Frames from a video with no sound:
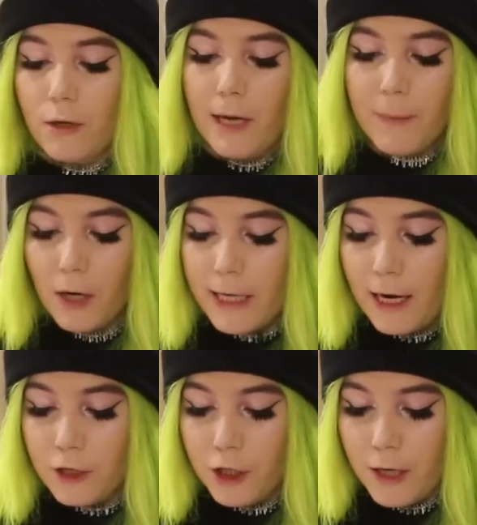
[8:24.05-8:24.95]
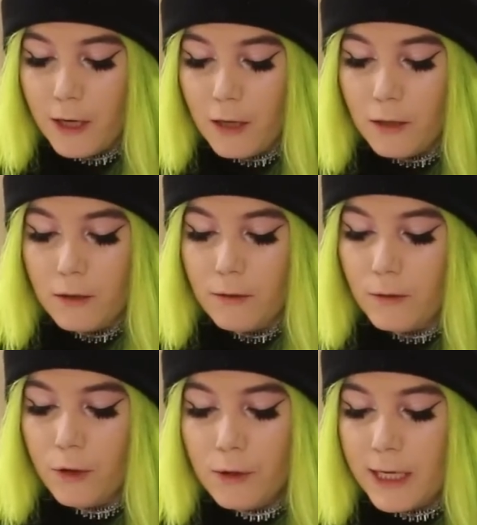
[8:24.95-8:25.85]
So, Kim Kardashian
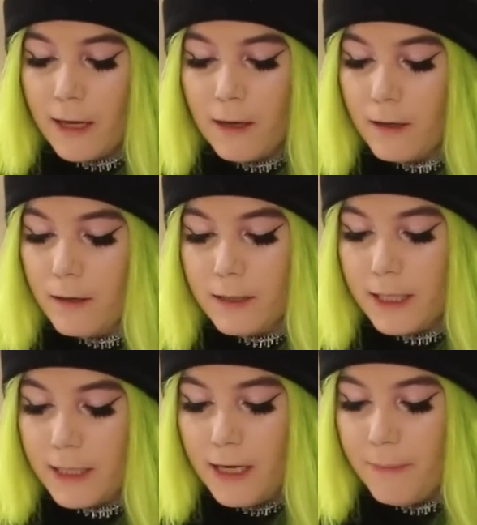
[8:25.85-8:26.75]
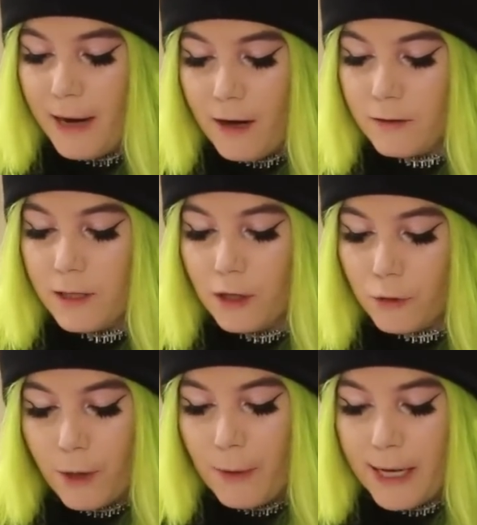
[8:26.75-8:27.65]
losing 16 pounds in
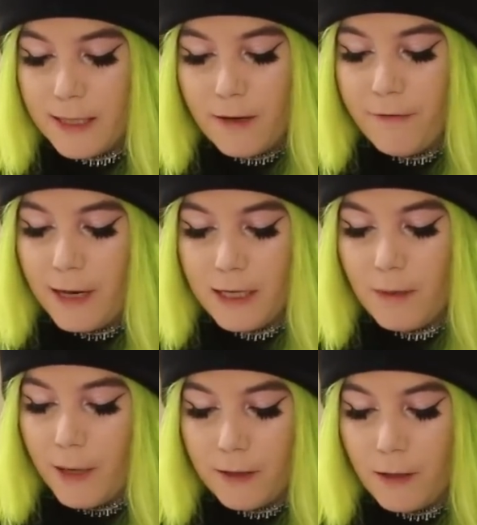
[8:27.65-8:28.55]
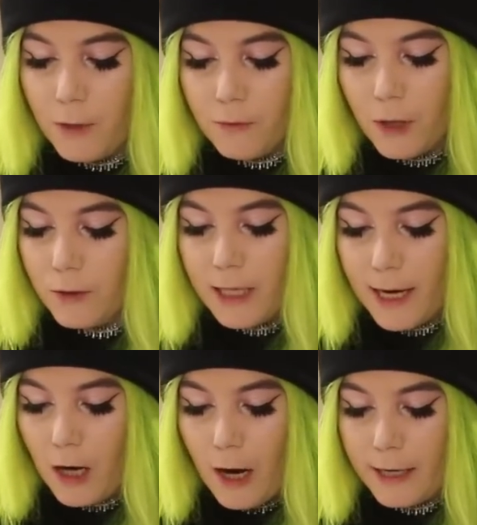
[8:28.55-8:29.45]
three weeks to fit into Marilyn Monroe's
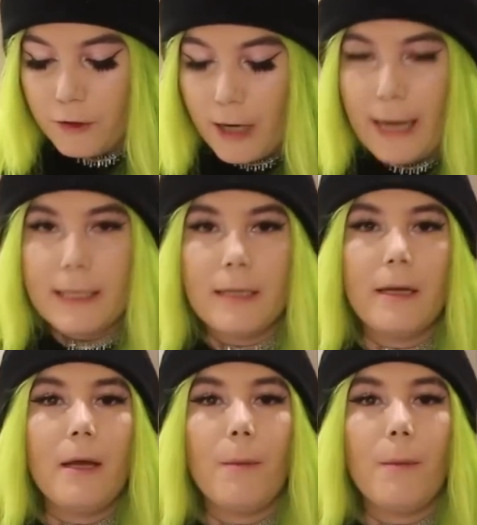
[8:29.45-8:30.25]
iconic dress.